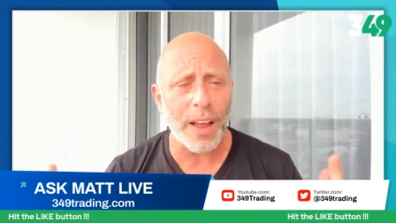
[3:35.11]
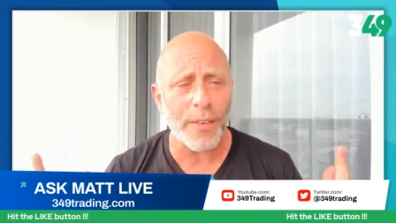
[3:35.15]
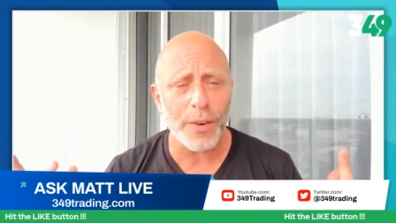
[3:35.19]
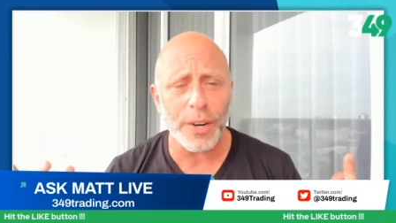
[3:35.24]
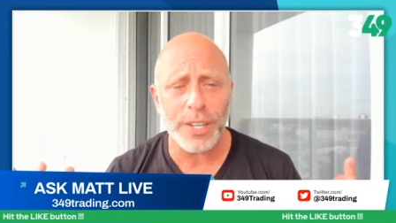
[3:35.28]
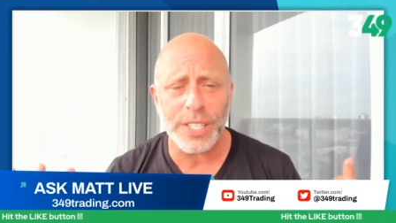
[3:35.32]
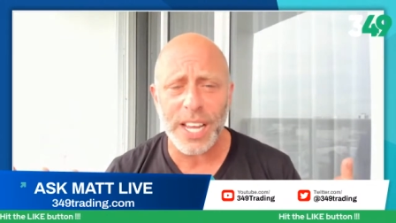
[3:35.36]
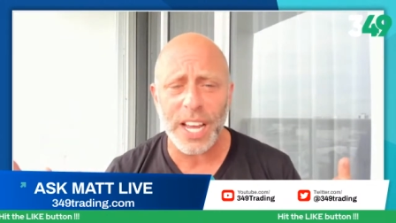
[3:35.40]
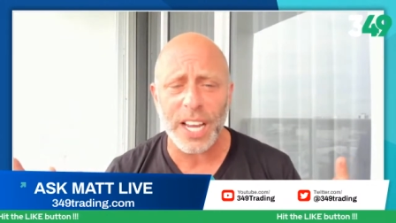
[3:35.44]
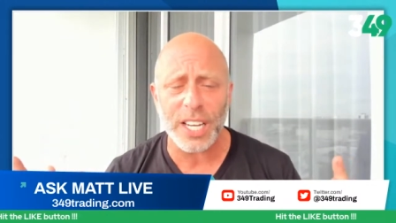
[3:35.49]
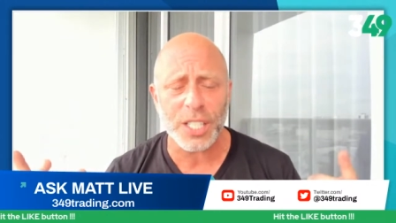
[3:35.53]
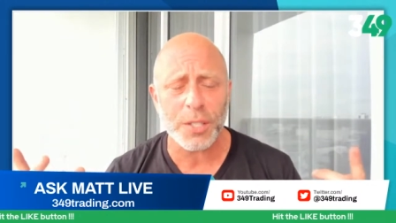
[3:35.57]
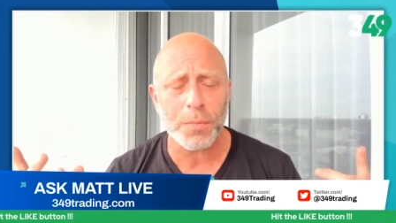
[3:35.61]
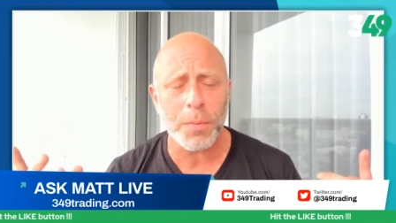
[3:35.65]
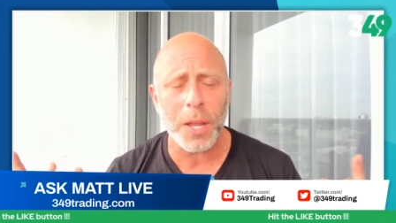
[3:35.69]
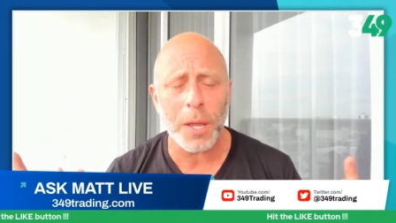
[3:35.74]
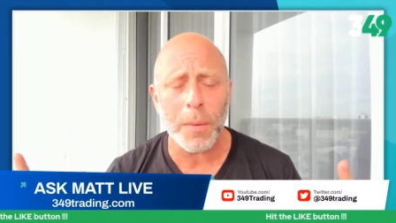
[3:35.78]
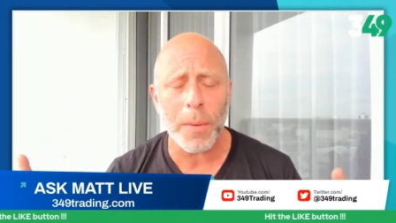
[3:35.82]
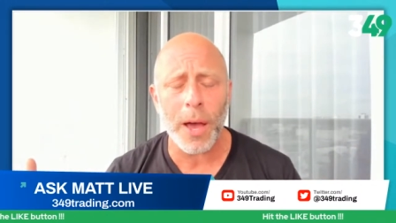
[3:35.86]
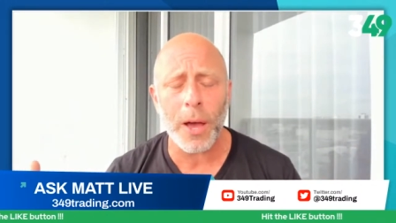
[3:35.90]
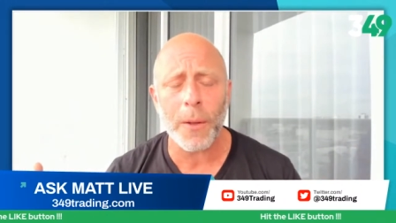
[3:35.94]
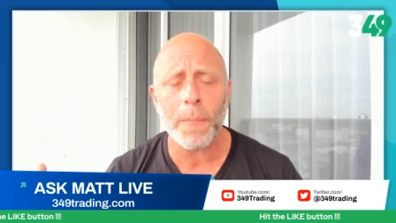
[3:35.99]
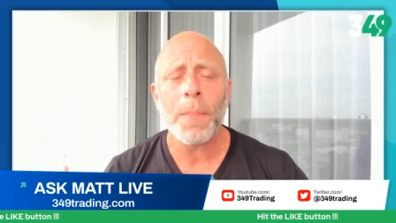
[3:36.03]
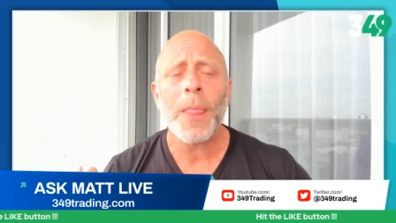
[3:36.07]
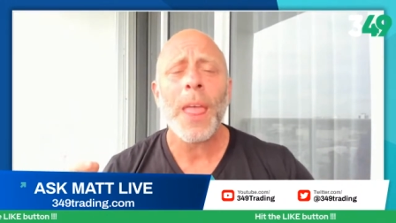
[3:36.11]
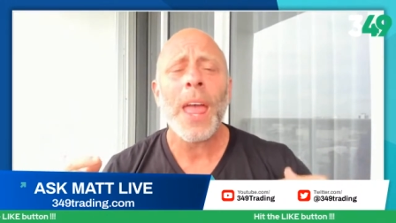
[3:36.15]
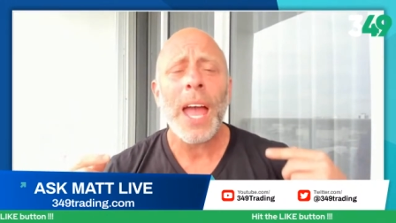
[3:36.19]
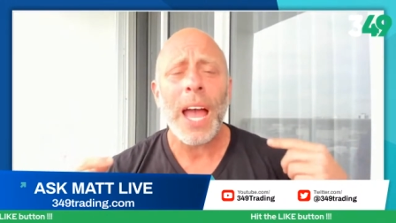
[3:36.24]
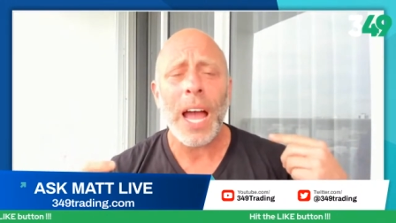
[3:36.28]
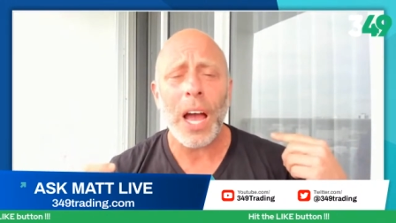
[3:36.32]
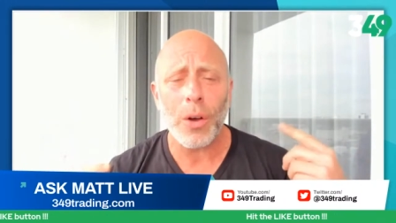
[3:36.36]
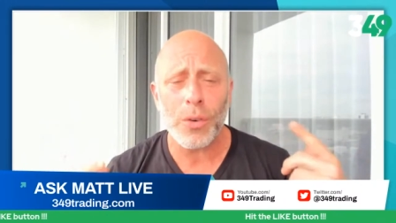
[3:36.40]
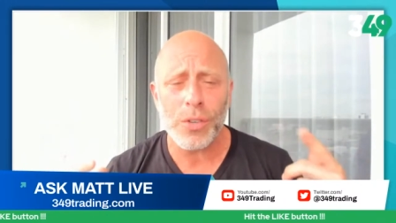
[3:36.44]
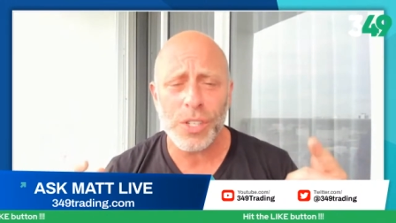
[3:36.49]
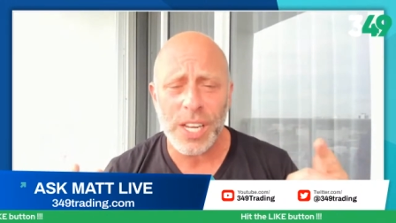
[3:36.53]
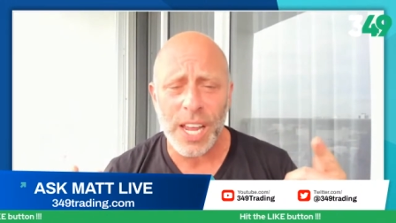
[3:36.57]
Every day I speak about
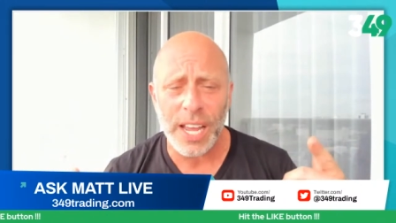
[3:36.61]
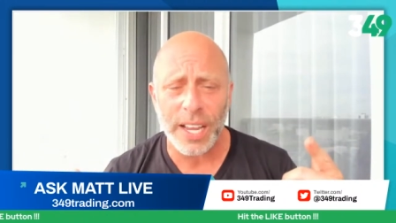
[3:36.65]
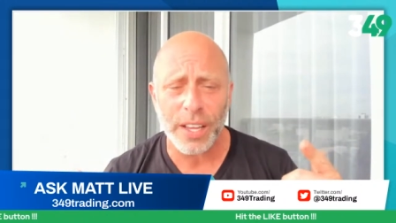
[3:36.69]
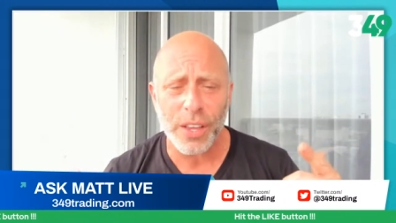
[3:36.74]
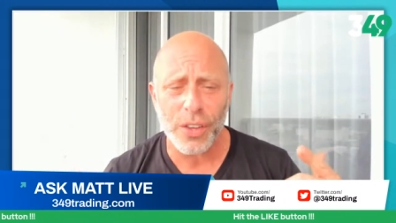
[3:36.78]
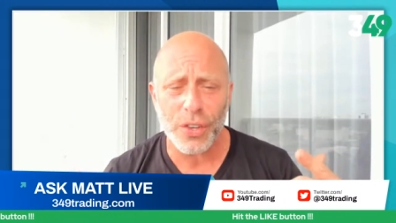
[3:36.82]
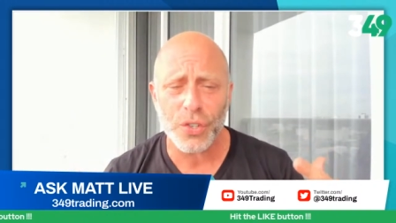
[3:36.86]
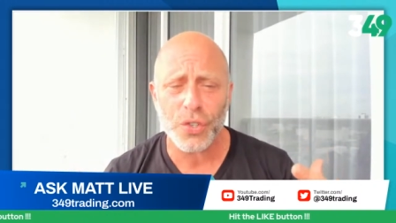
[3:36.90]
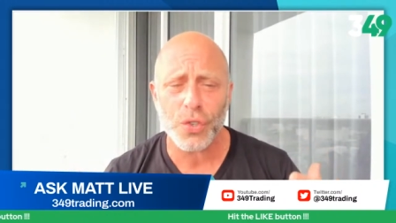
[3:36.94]
how tech